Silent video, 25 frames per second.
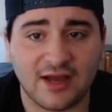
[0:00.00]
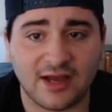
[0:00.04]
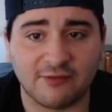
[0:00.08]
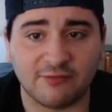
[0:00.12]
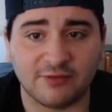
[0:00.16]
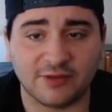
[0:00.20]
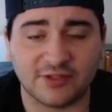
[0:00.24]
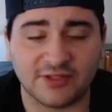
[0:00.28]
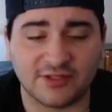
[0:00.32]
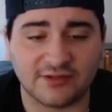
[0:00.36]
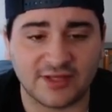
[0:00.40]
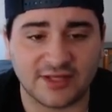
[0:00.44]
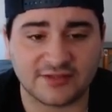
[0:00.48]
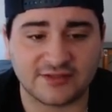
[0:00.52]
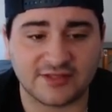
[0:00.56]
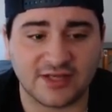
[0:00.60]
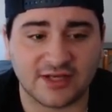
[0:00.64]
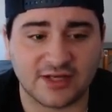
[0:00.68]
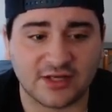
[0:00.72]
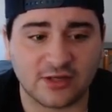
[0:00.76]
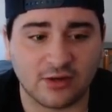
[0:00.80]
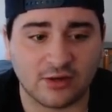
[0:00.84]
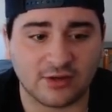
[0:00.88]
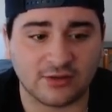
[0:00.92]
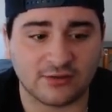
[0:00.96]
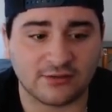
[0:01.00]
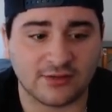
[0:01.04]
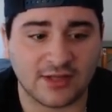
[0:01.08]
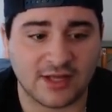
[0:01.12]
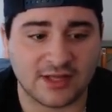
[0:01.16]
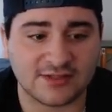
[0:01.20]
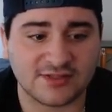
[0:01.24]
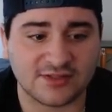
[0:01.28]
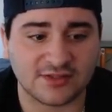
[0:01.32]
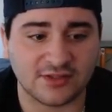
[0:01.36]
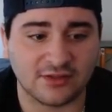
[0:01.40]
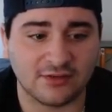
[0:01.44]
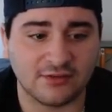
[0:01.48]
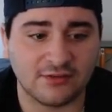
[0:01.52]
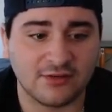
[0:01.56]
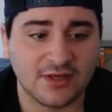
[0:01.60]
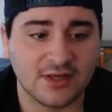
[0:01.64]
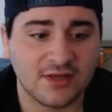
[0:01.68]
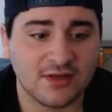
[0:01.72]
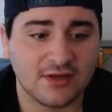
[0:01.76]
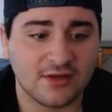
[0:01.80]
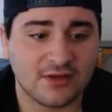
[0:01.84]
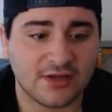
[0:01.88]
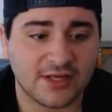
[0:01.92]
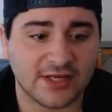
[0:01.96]
I really like that card a lot. So
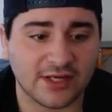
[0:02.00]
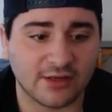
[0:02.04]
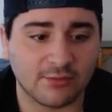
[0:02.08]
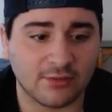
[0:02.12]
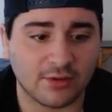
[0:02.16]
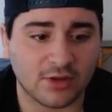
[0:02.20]
here